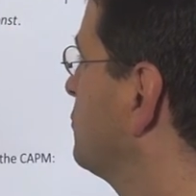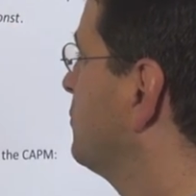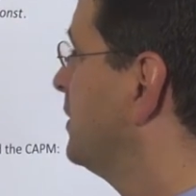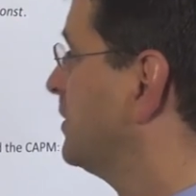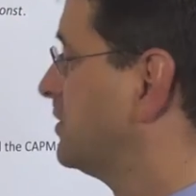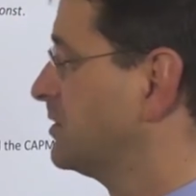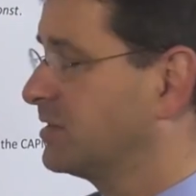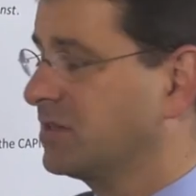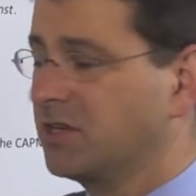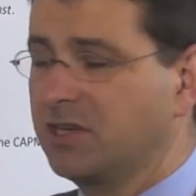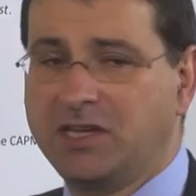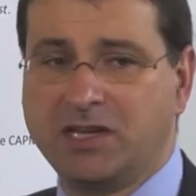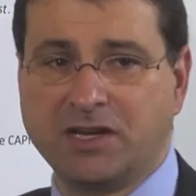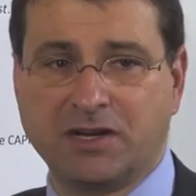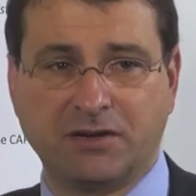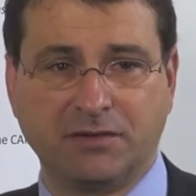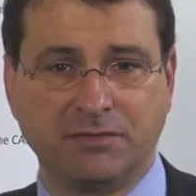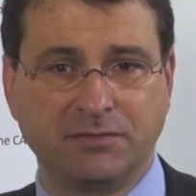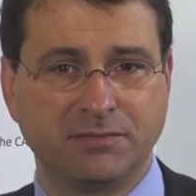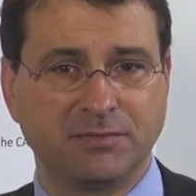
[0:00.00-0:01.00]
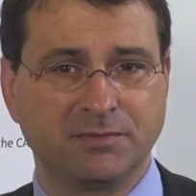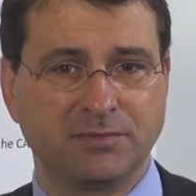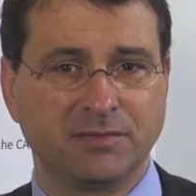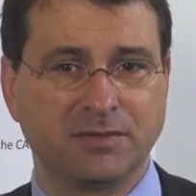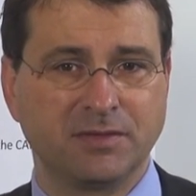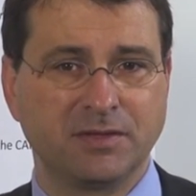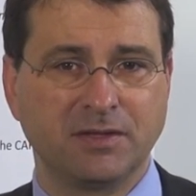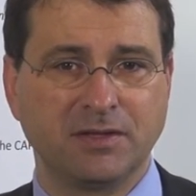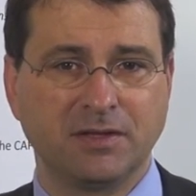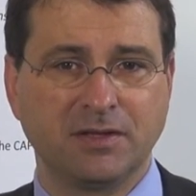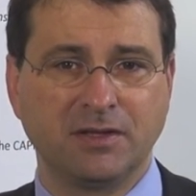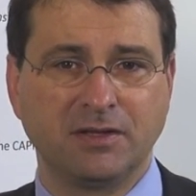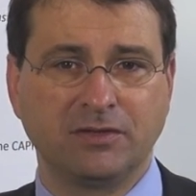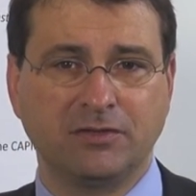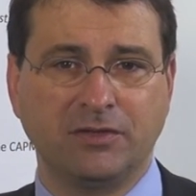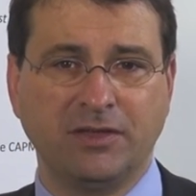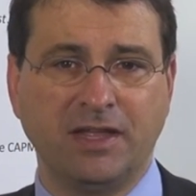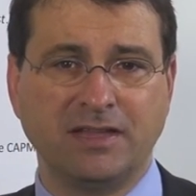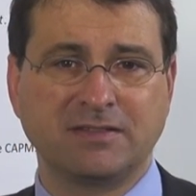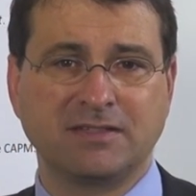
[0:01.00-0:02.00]
risk here.
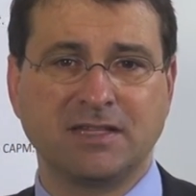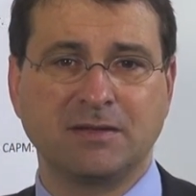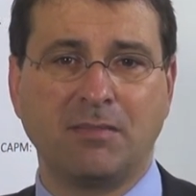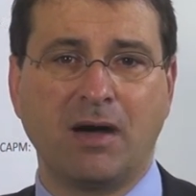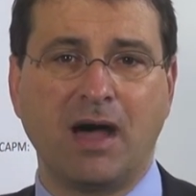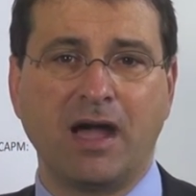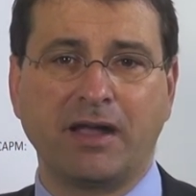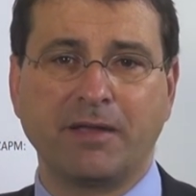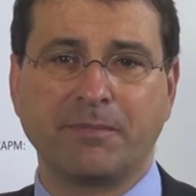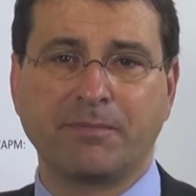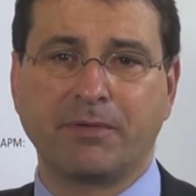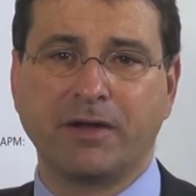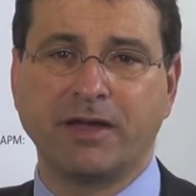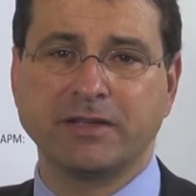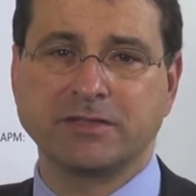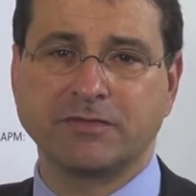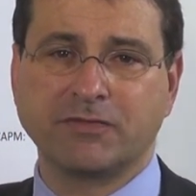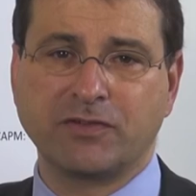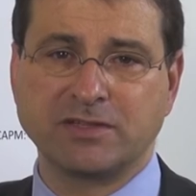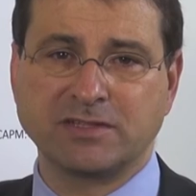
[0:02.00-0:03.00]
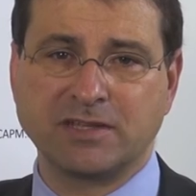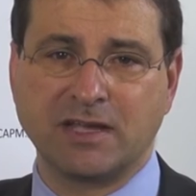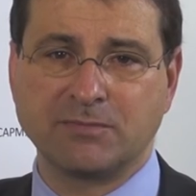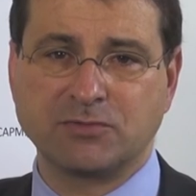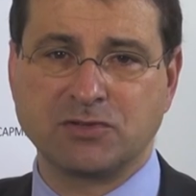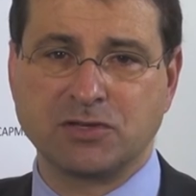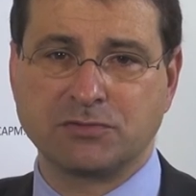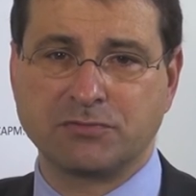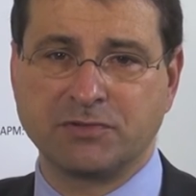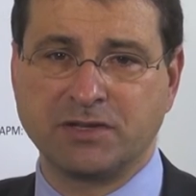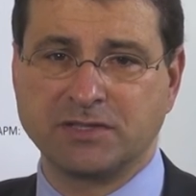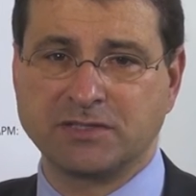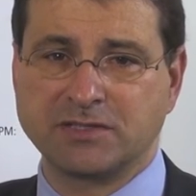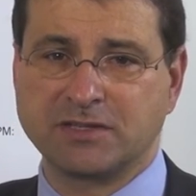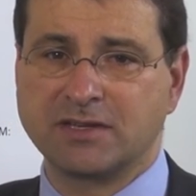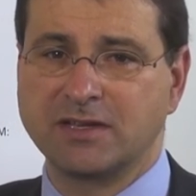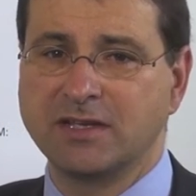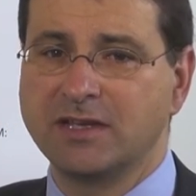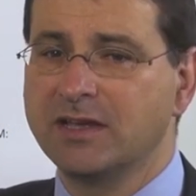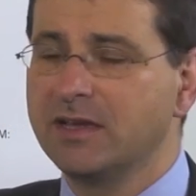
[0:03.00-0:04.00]
So that's the market price of consumption risk
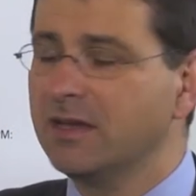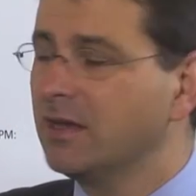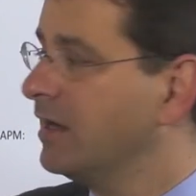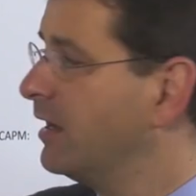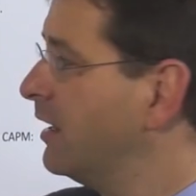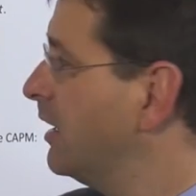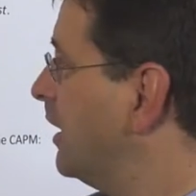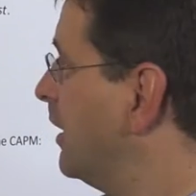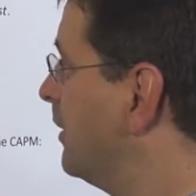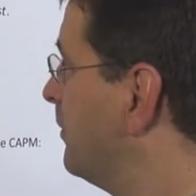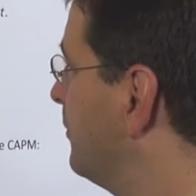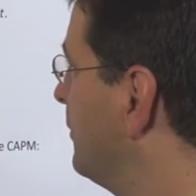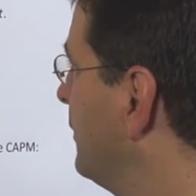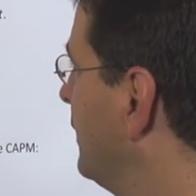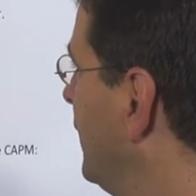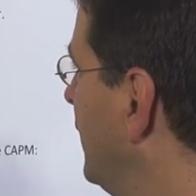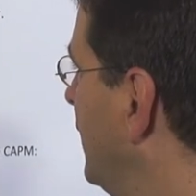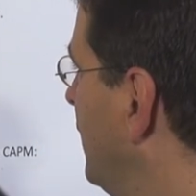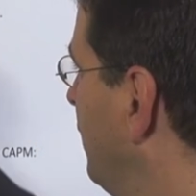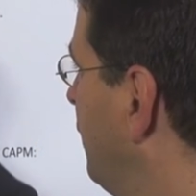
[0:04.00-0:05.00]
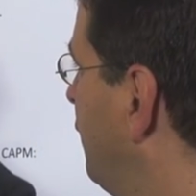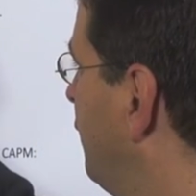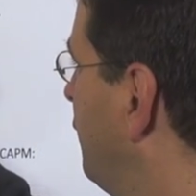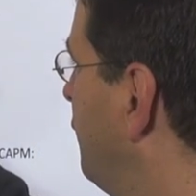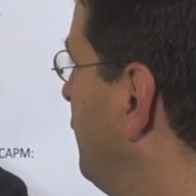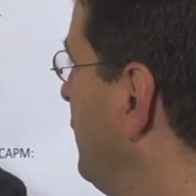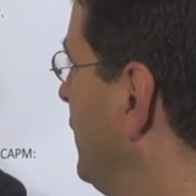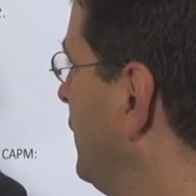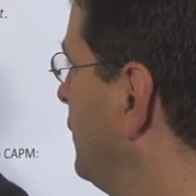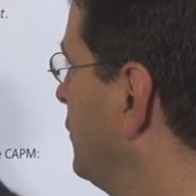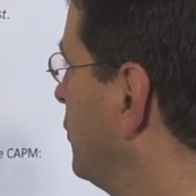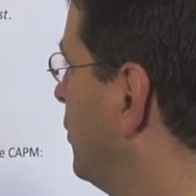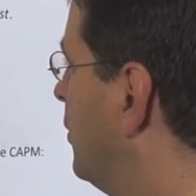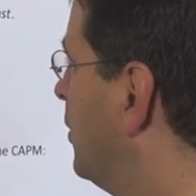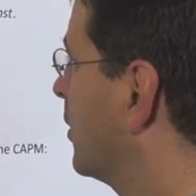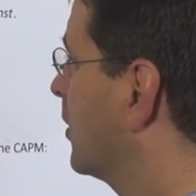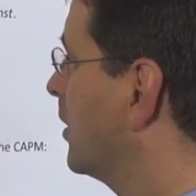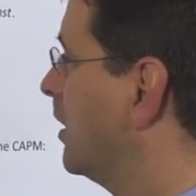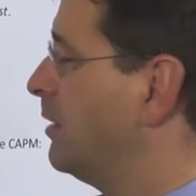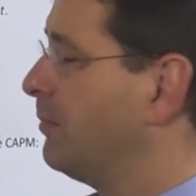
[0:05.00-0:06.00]
if we
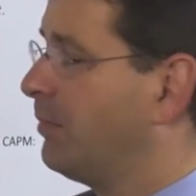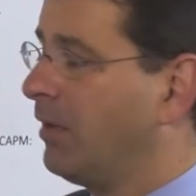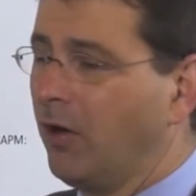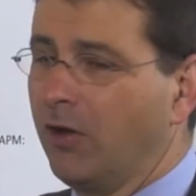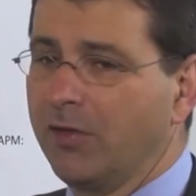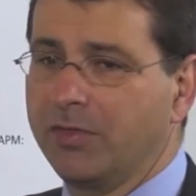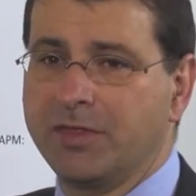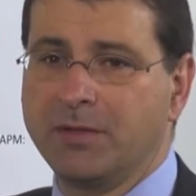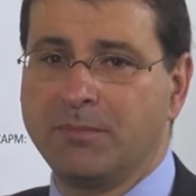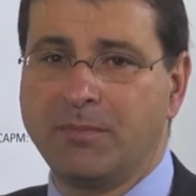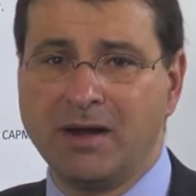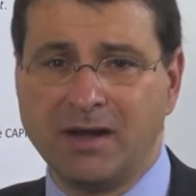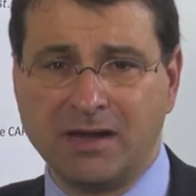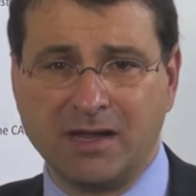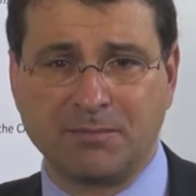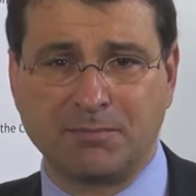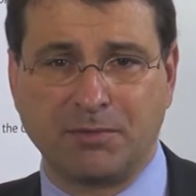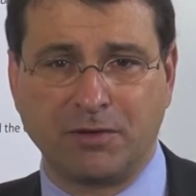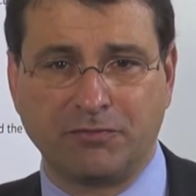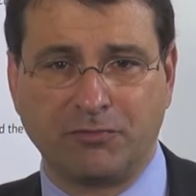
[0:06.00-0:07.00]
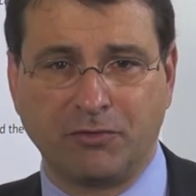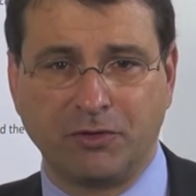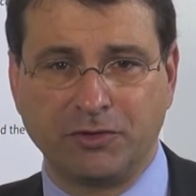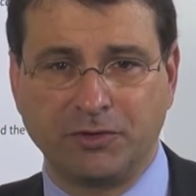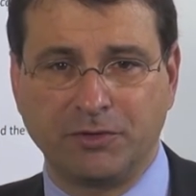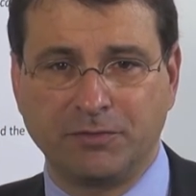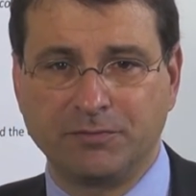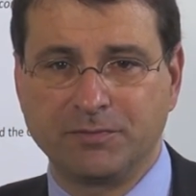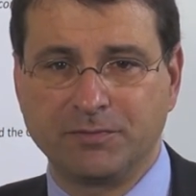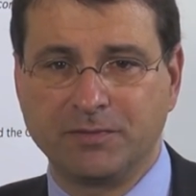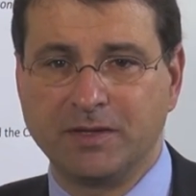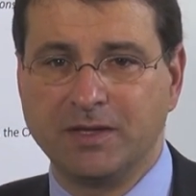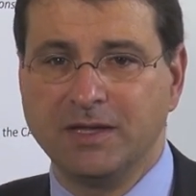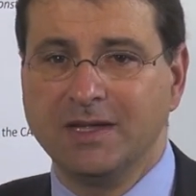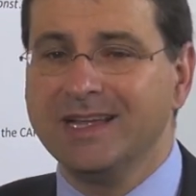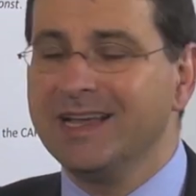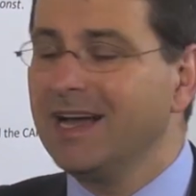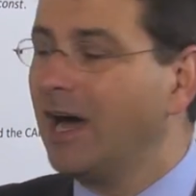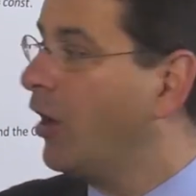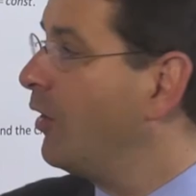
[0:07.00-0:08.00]
talk about the market portfolio.
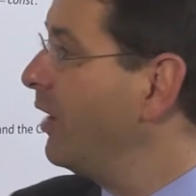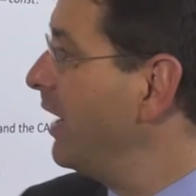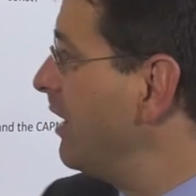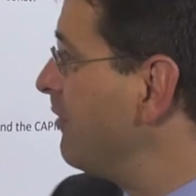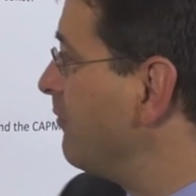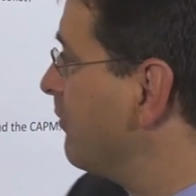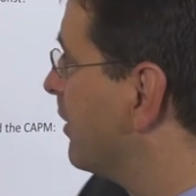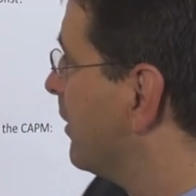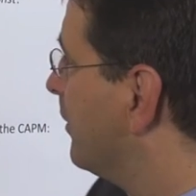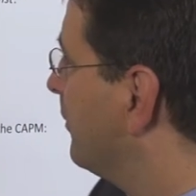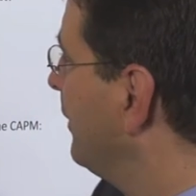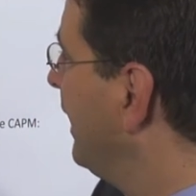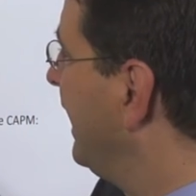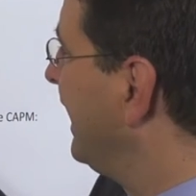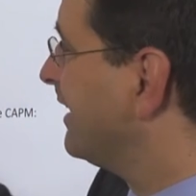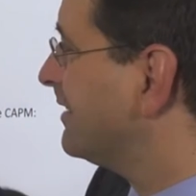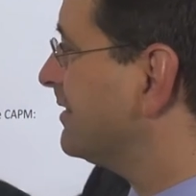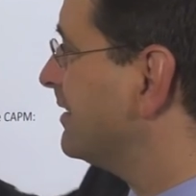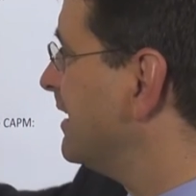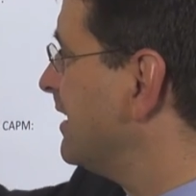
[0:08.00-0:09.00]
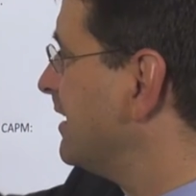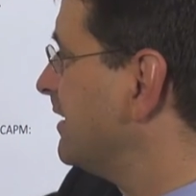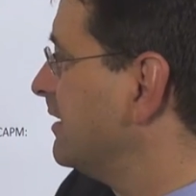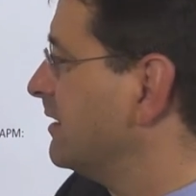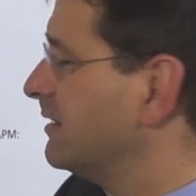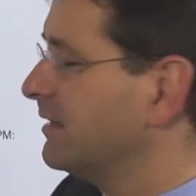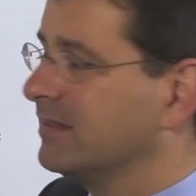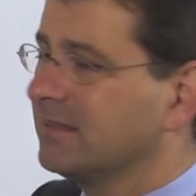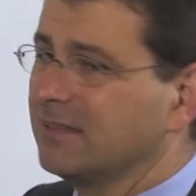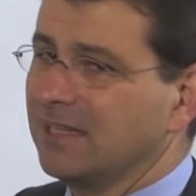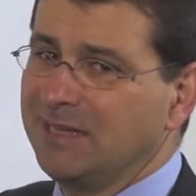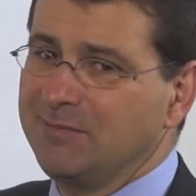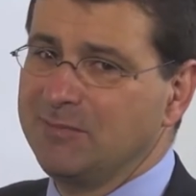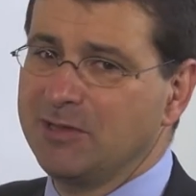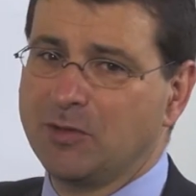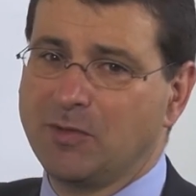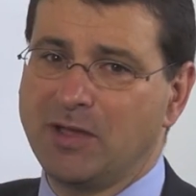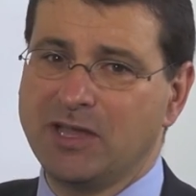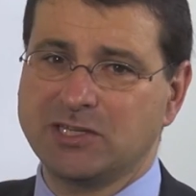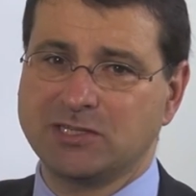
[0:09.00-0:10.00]
However, exactly the same
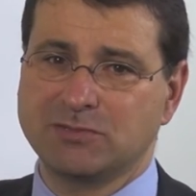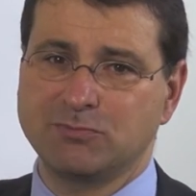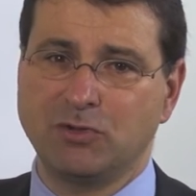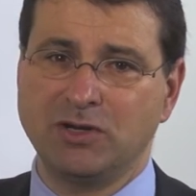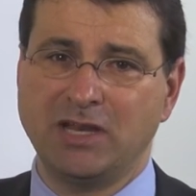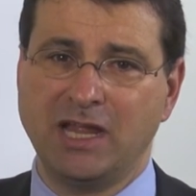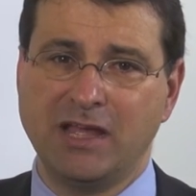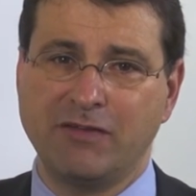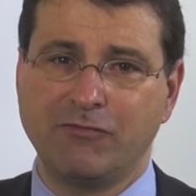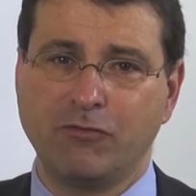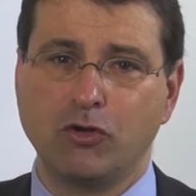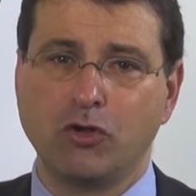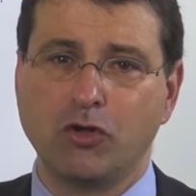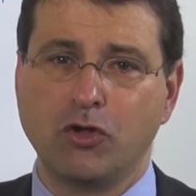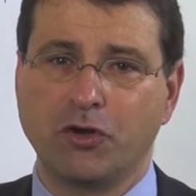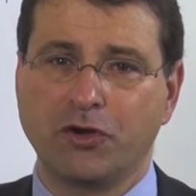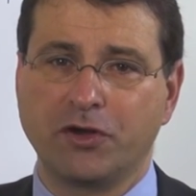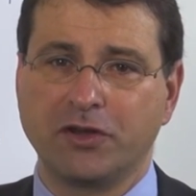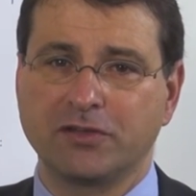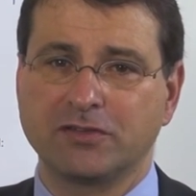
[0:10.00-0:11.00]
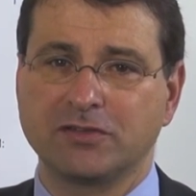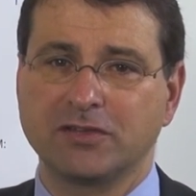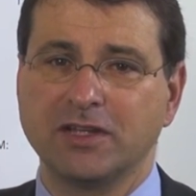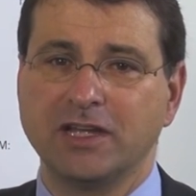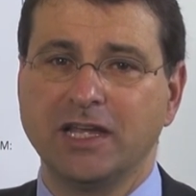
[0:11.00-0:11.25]
equation would have occurred